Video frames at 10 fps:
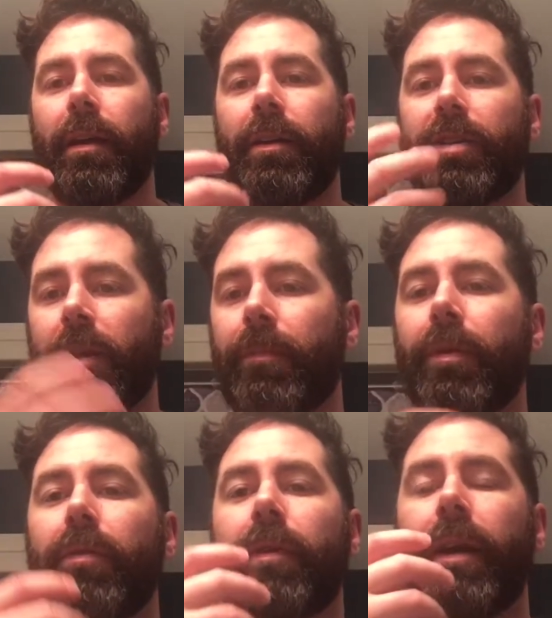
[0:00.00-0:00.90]

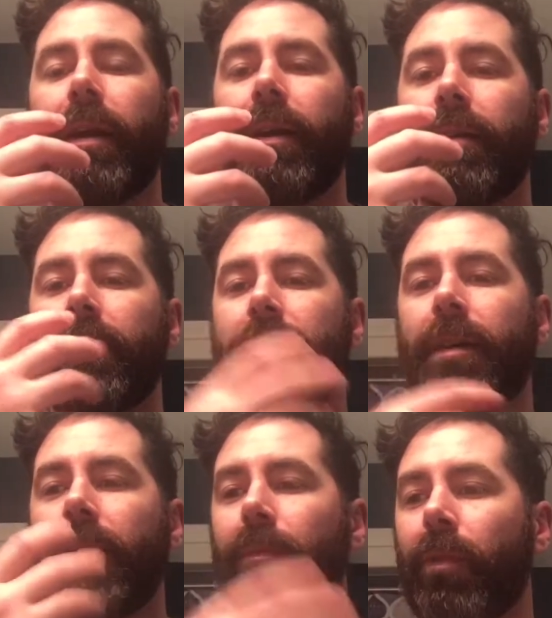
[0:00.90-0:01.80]
shampoo and
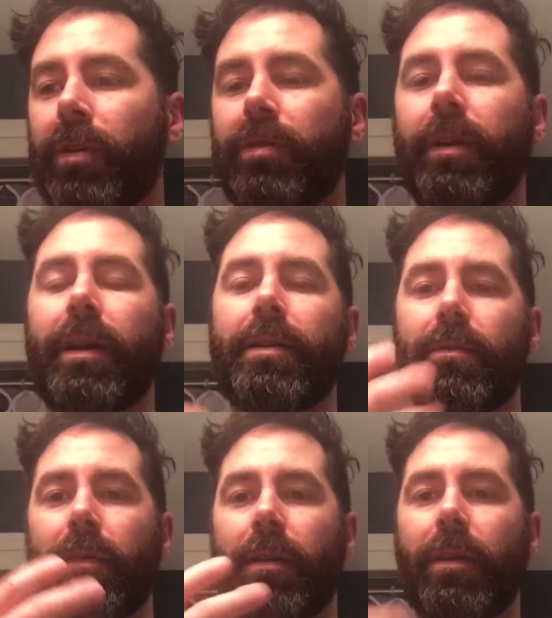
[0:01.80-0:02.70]
moisturize
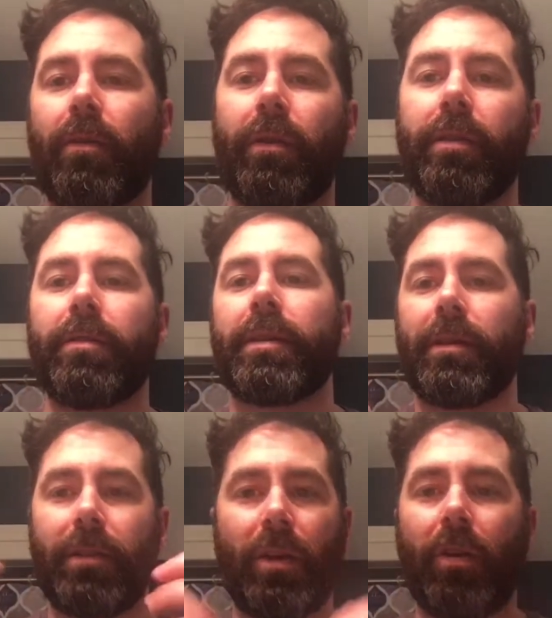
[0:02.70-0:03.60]
with the oils
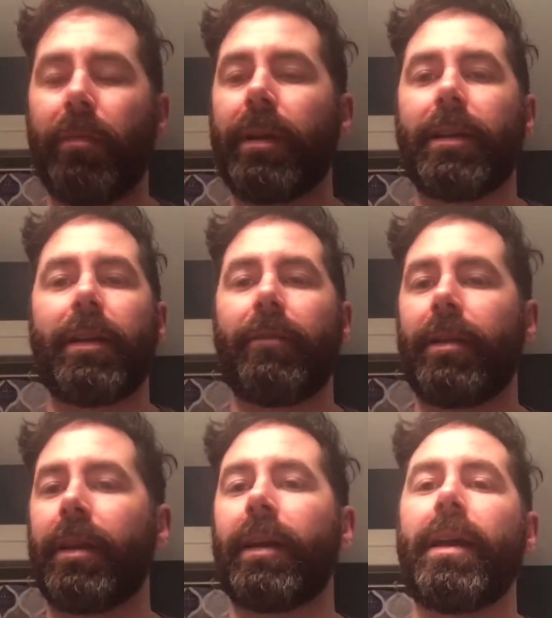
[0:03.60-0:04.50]
and comb it and
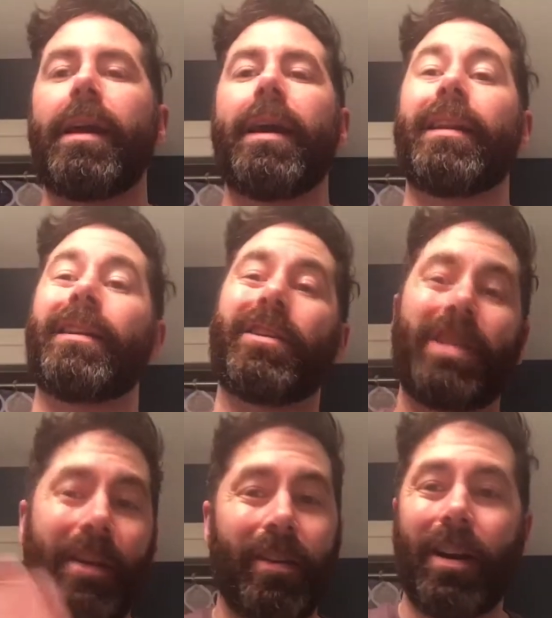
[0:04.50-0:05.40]
everything, and then
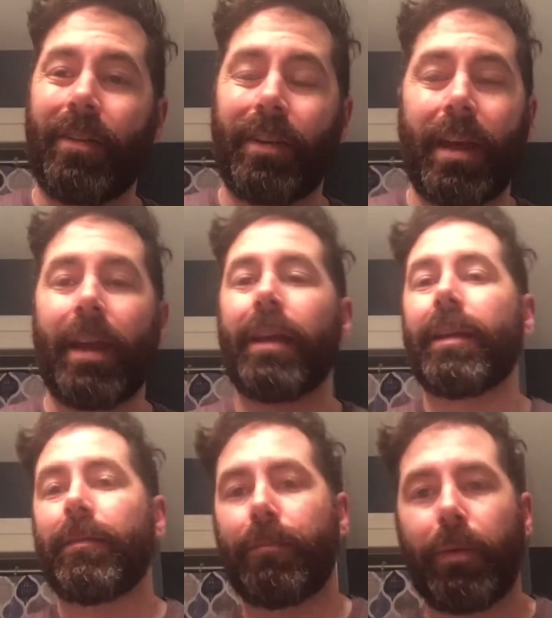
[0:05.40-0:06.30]
shave it off again
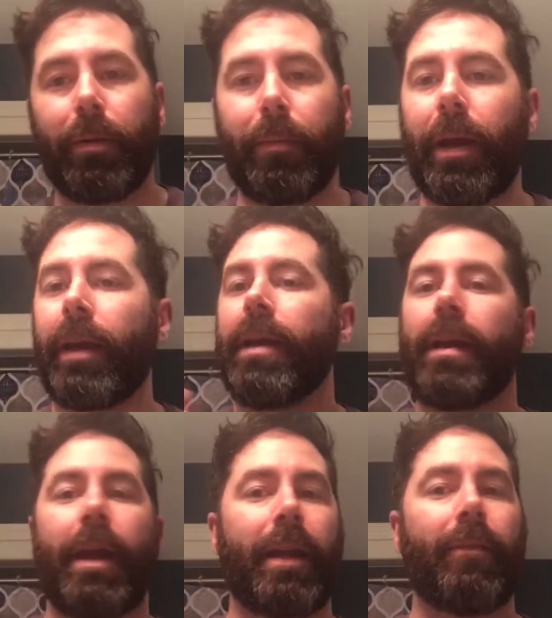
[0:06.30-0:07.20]
and put it back.
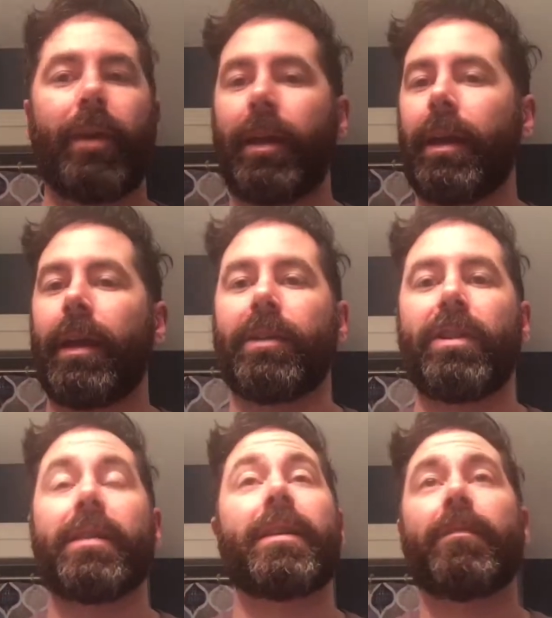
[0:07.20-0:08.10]
Anyway, it
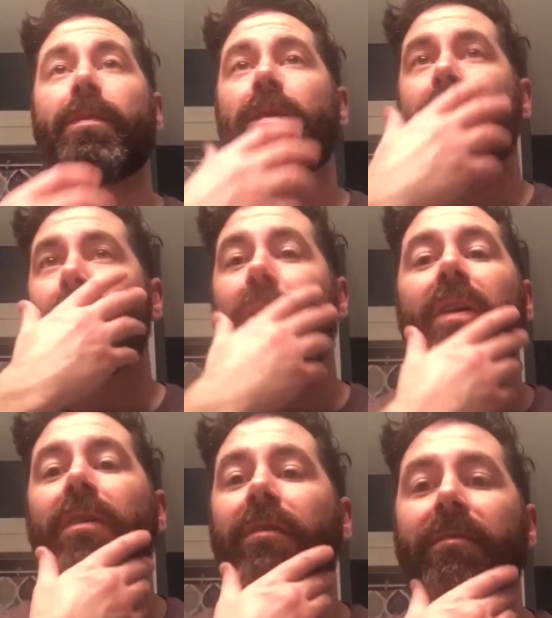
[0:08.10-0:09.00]
just seems to
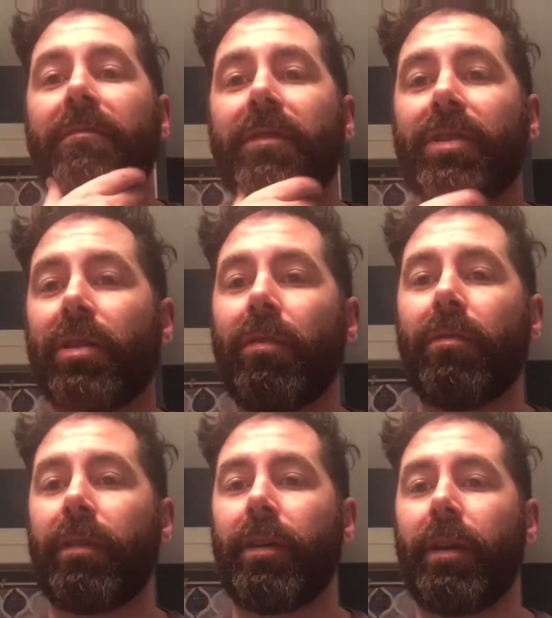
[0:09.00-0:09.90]
learn.
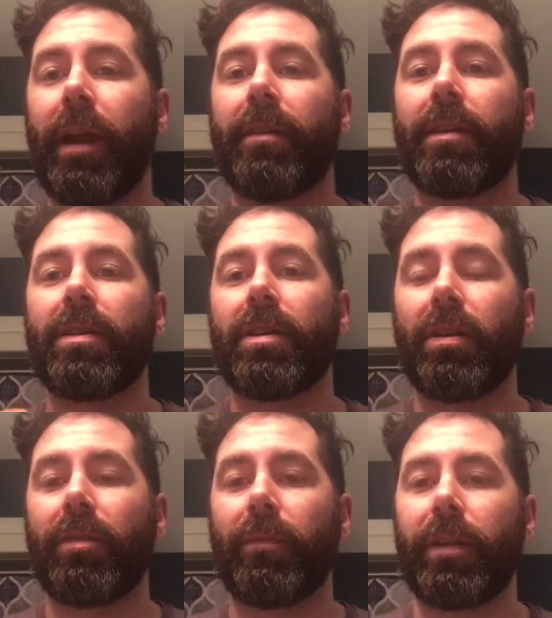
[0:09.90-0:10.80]
So your hair does
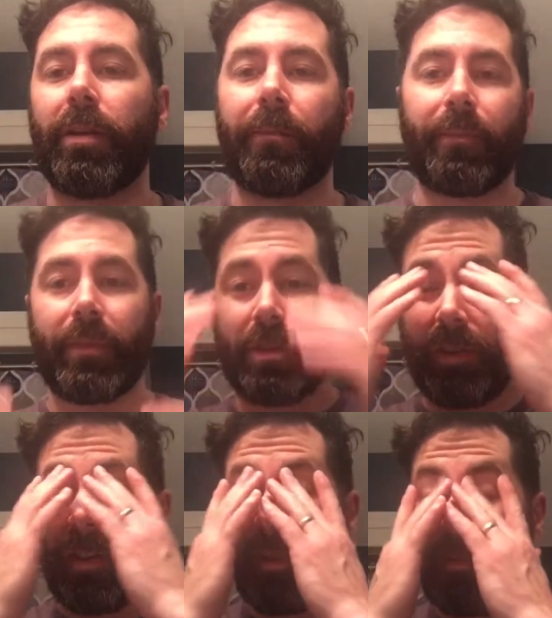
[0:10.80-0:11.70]
learn with you. So
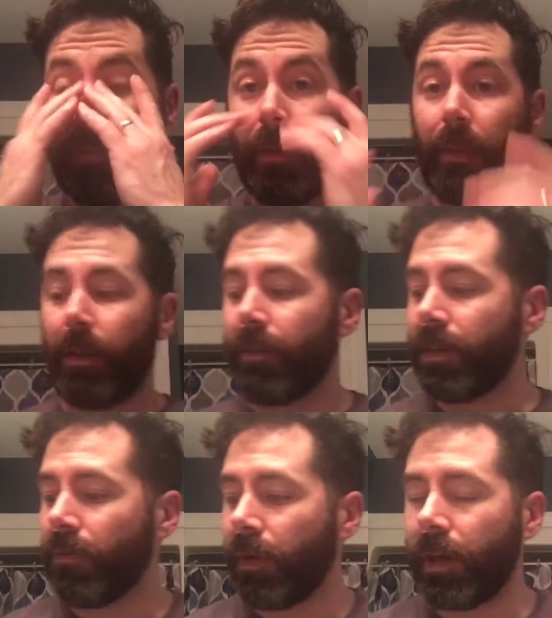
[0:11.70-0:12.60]
anyway, the main
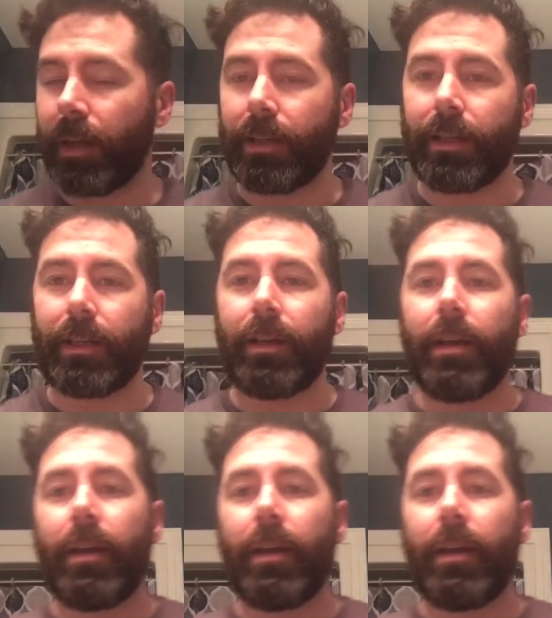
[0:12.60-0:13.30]
reason why I did